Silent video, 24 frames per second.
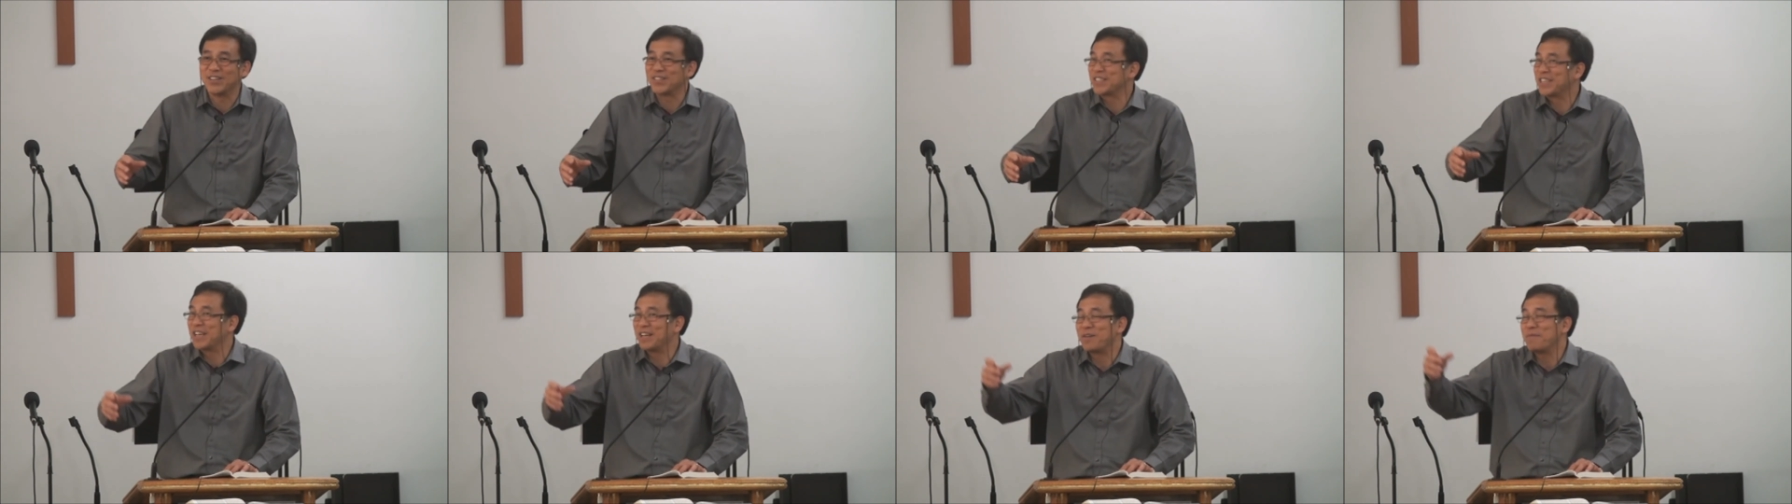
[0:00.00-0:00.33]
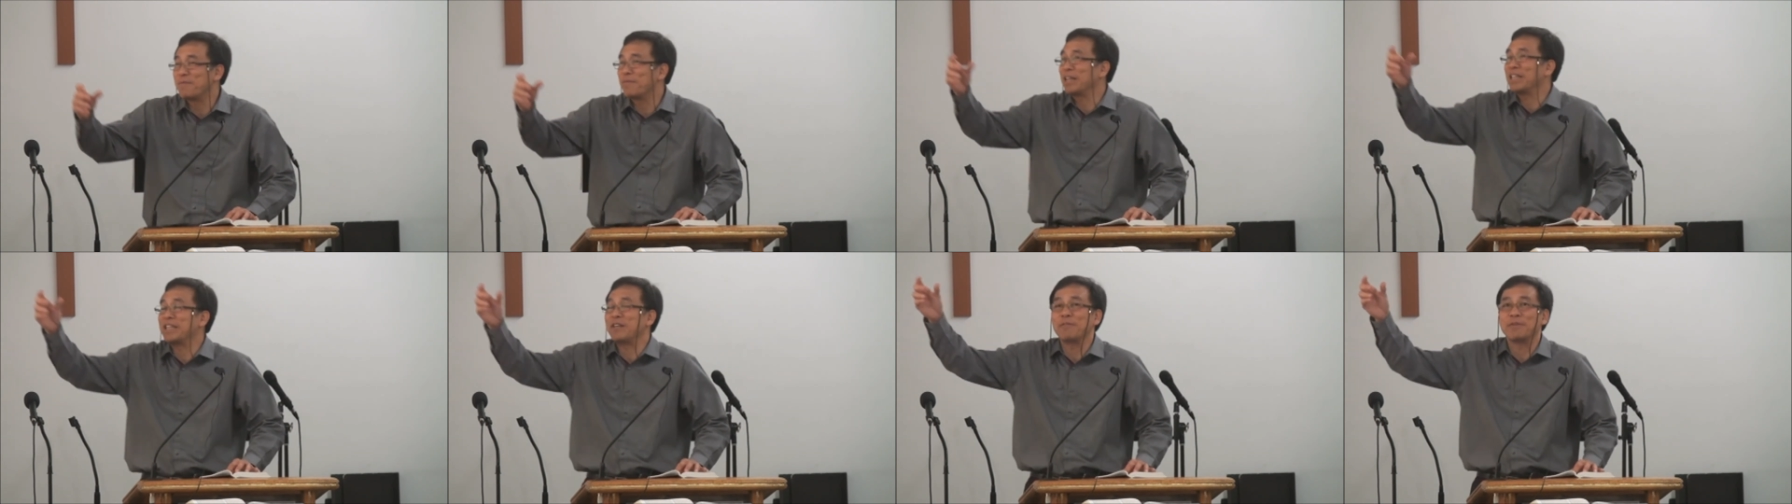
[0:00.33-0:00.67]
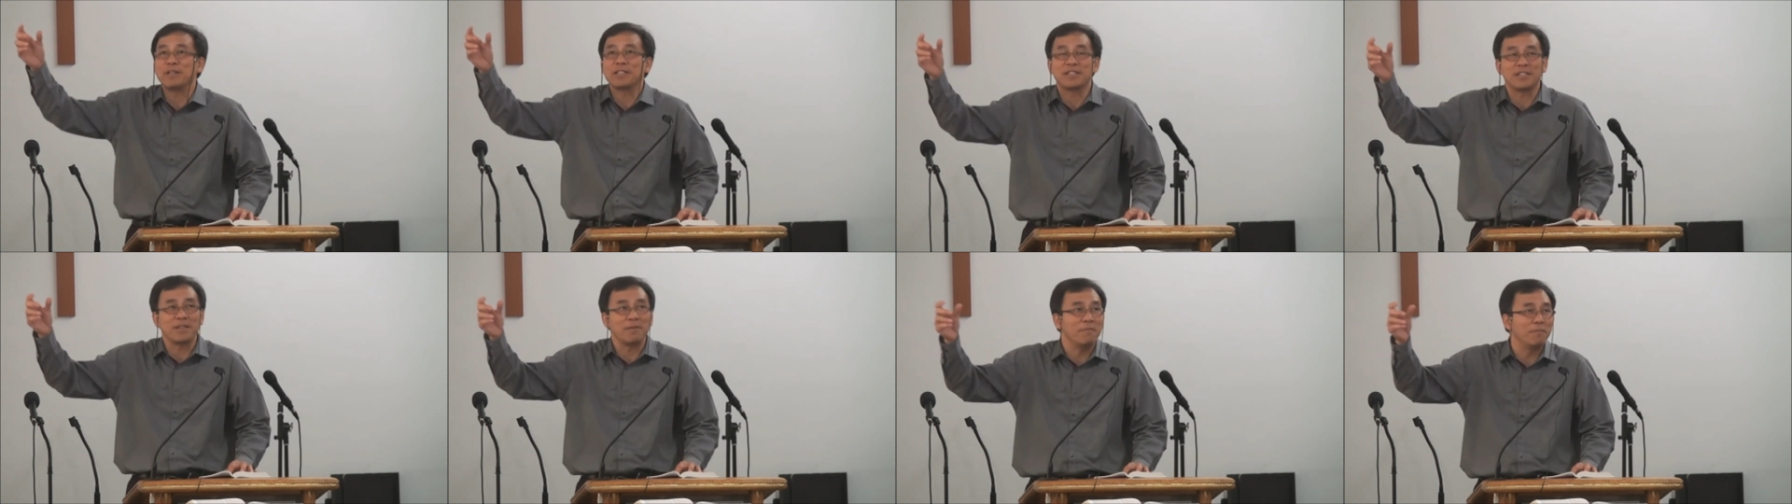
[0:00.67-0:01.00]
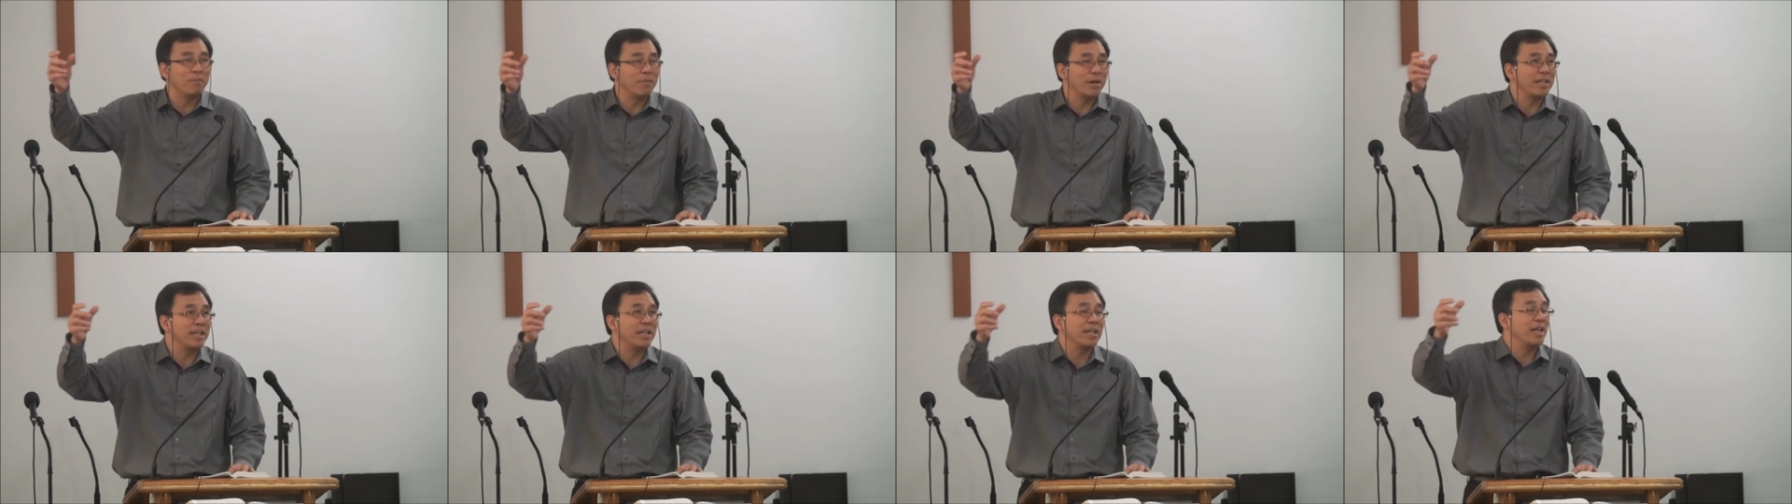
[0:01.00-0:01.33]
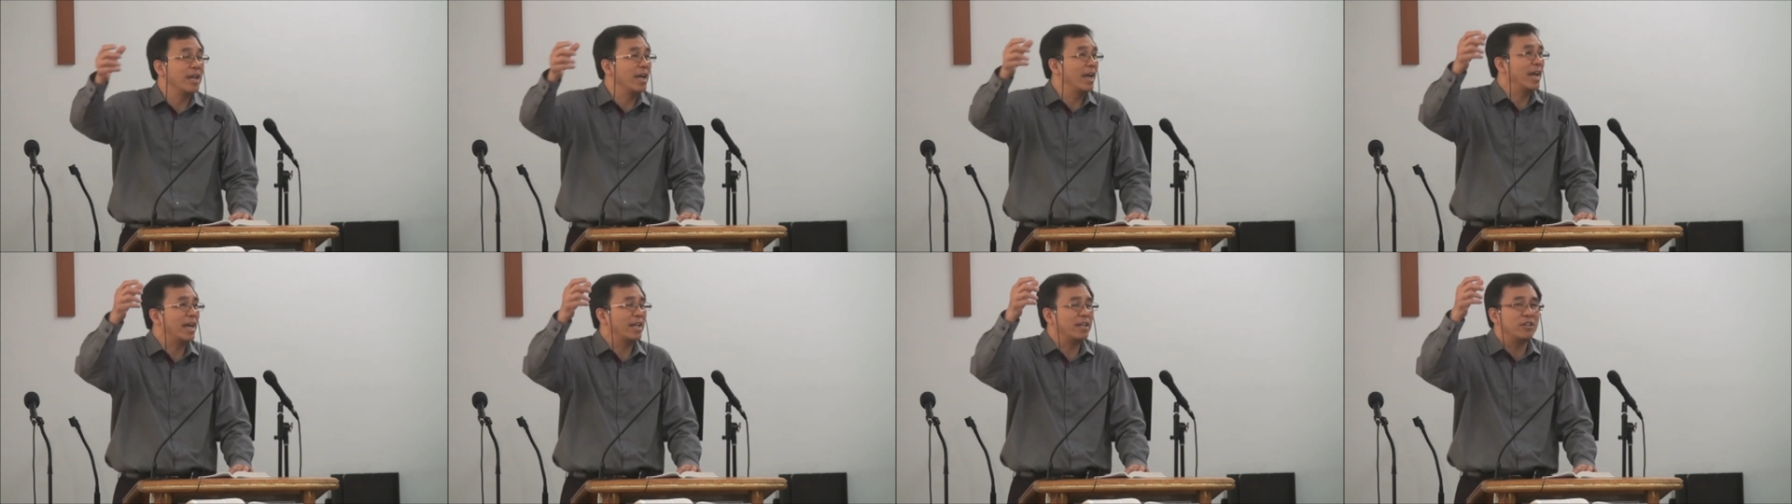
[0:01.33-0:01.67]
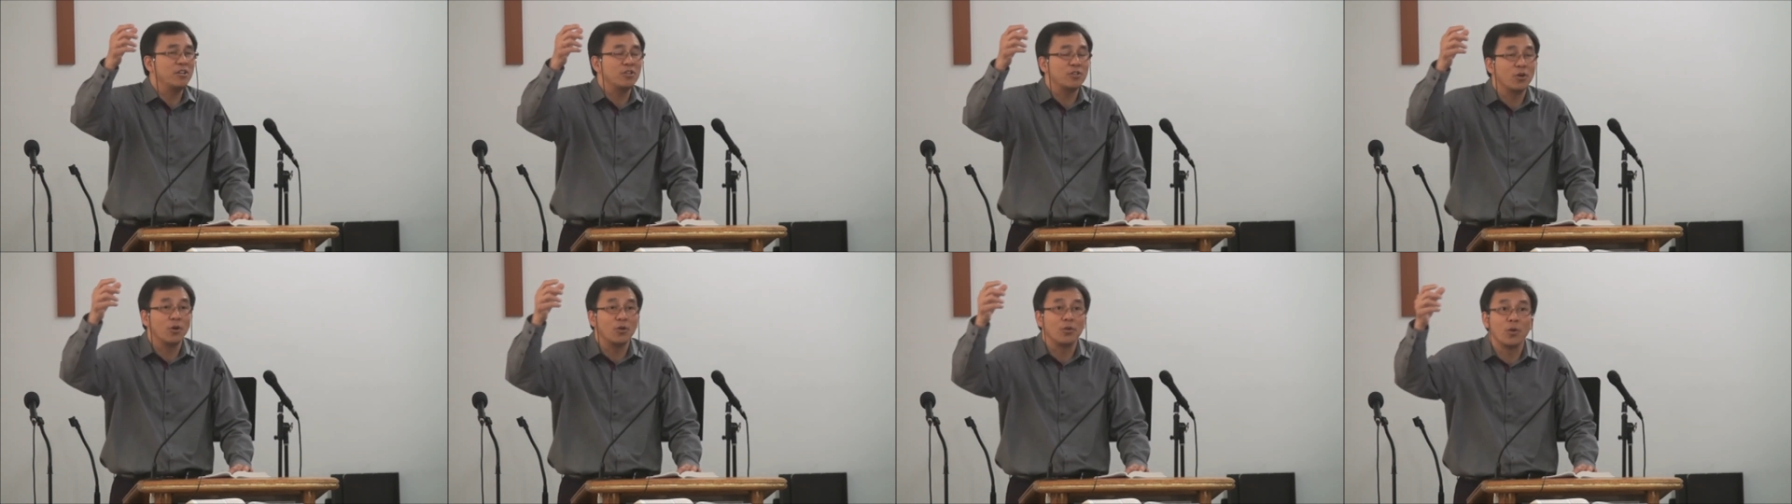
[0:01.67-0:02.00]
you're celebrating with somebody and
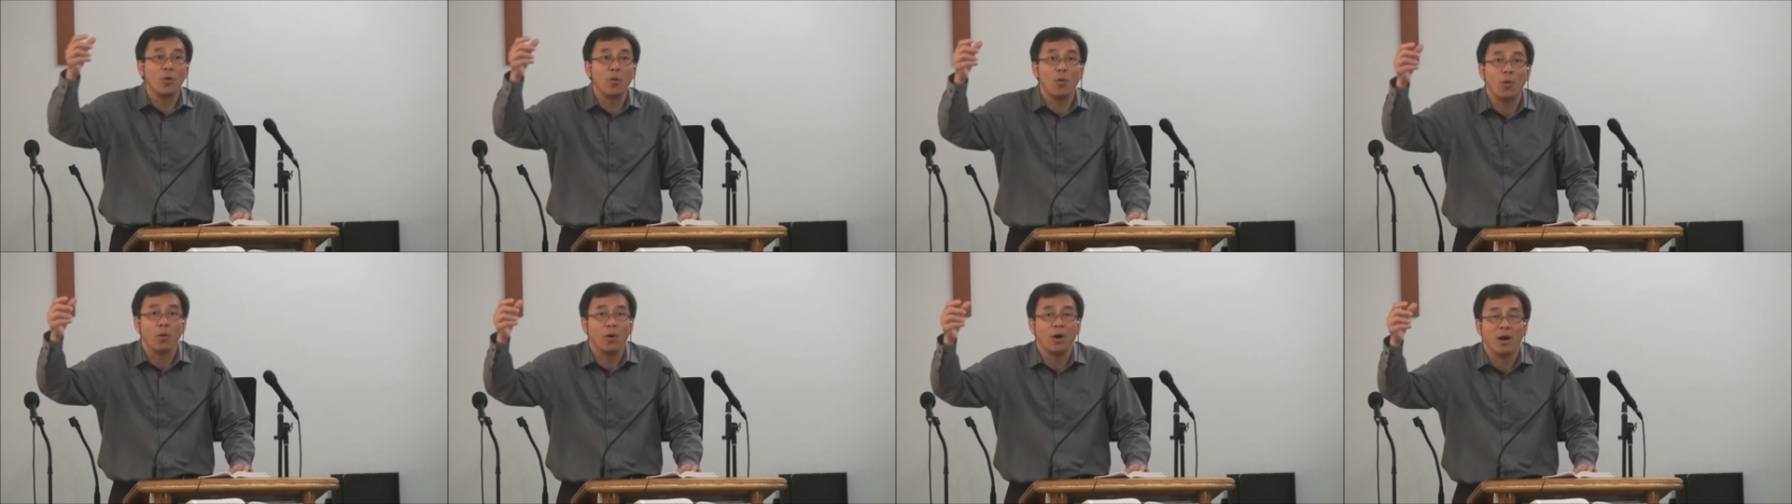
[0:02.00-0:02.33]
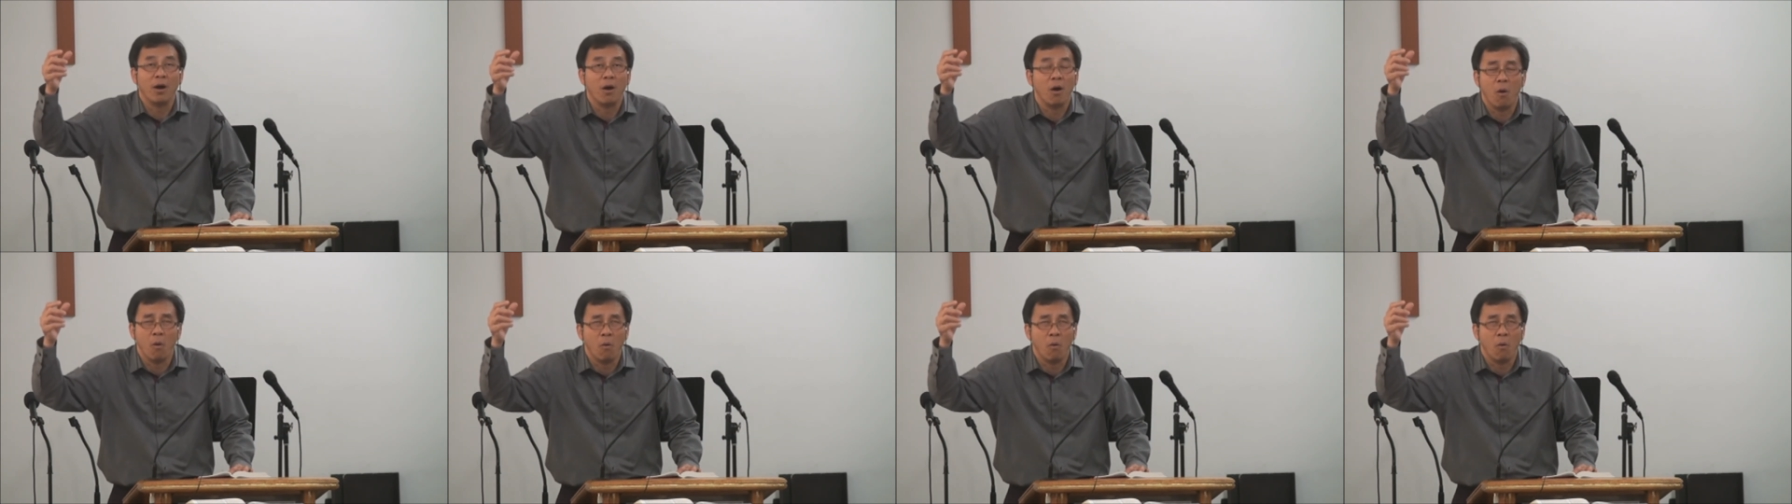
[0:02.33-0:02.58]
you don't know